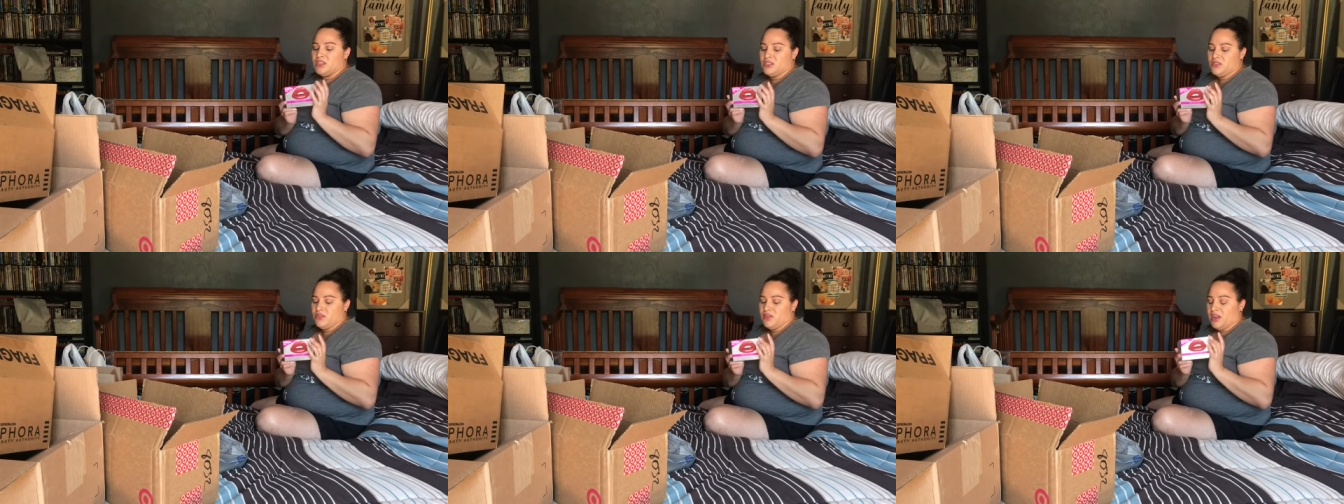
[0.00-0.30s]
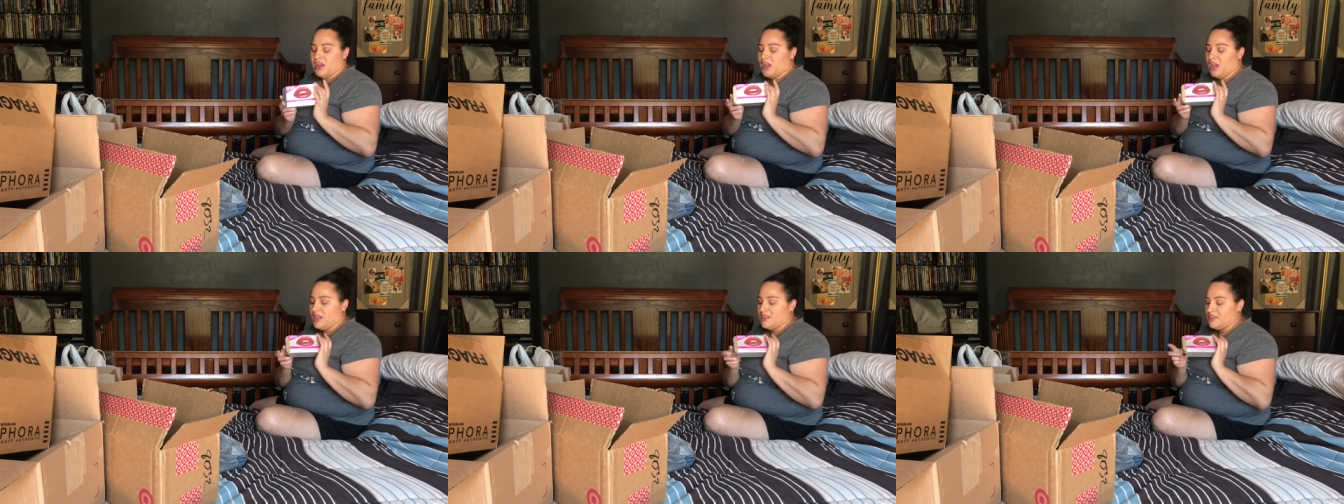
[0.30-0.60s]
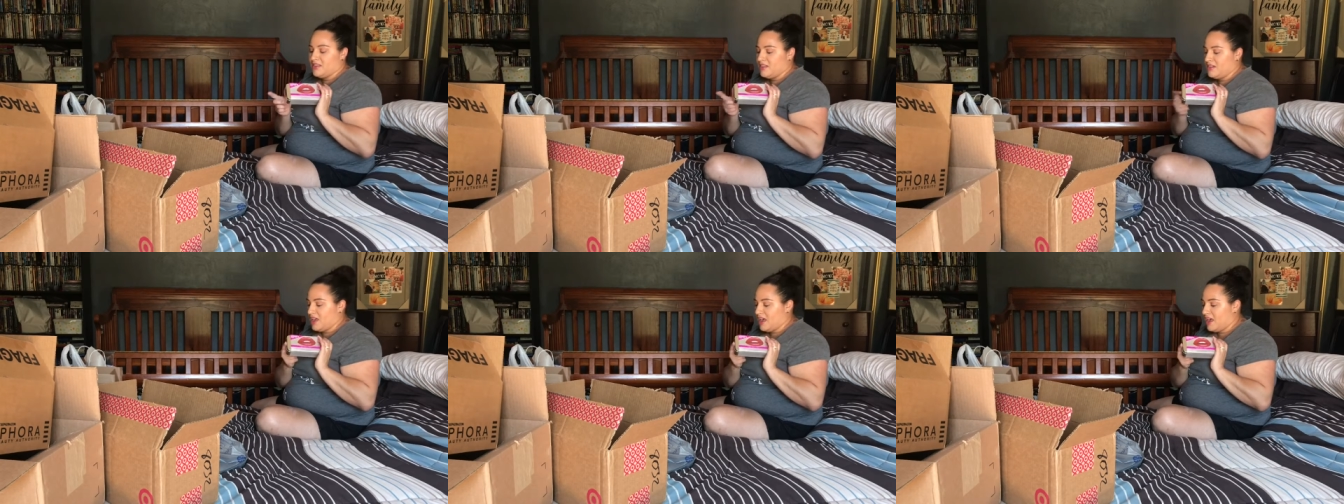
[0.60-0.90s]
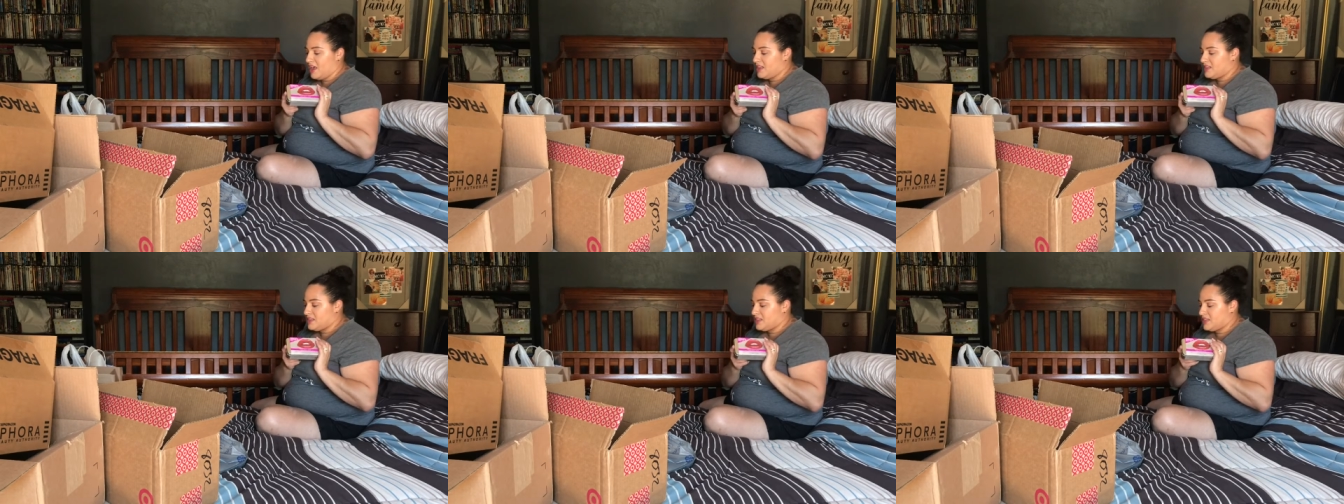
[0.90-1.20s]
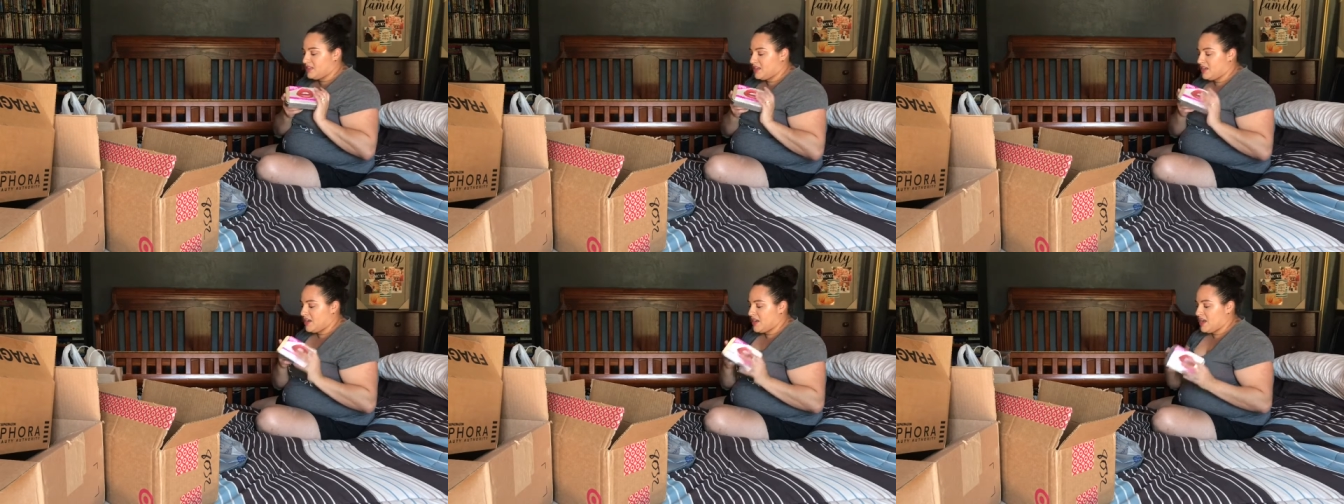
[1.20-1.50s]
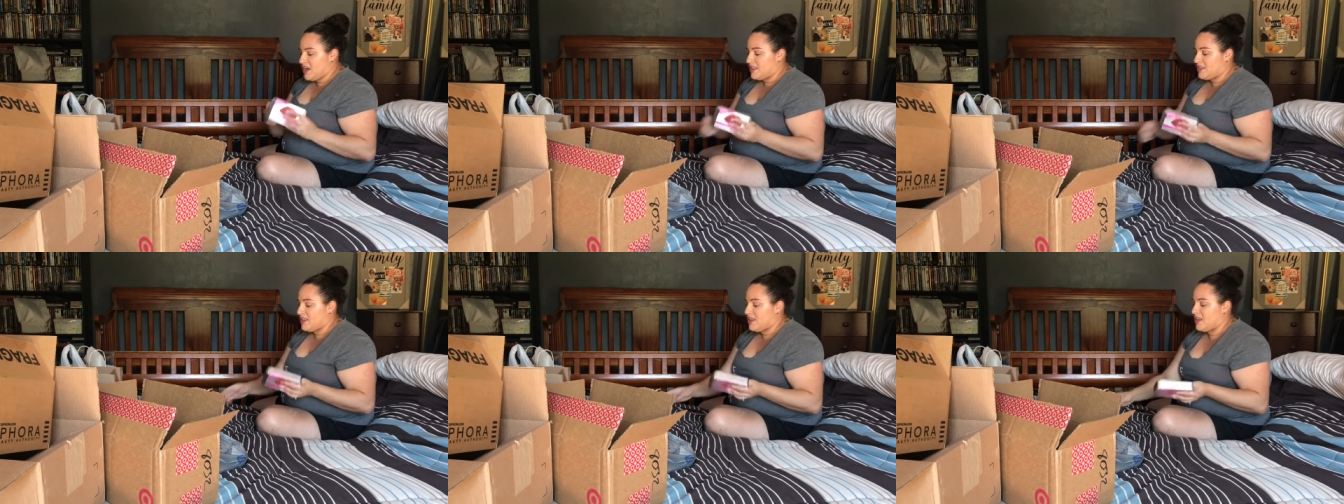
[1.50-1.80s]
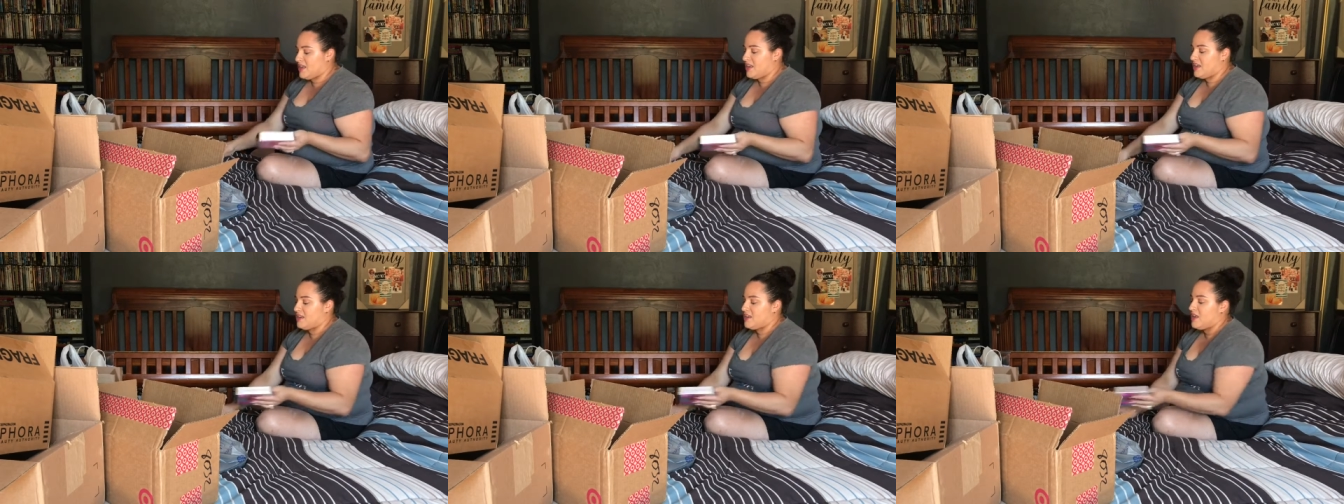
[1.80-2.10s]
So I got that. And
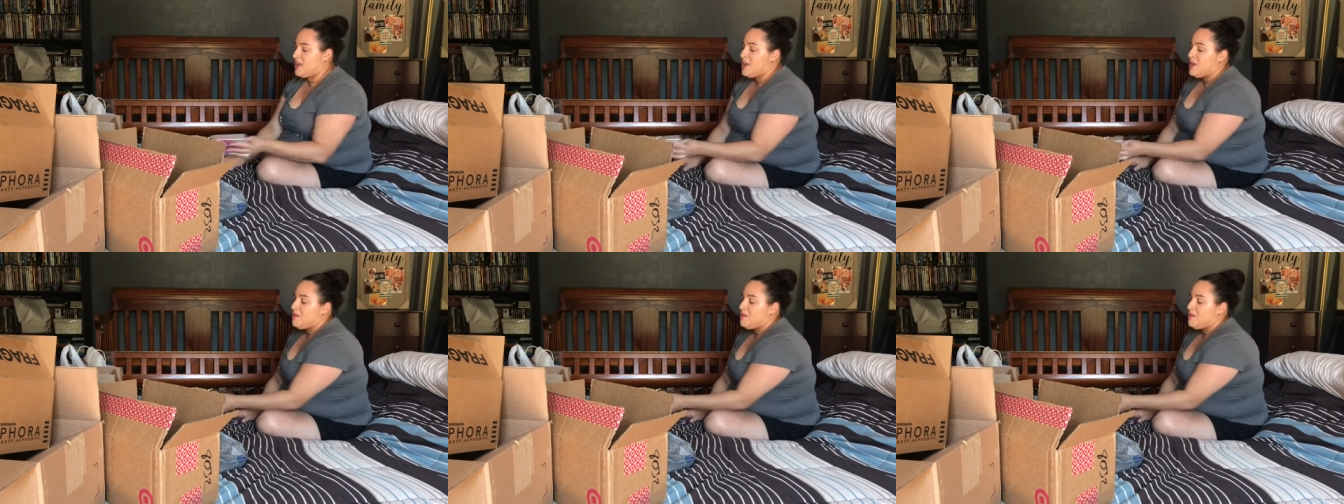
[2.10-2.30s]
then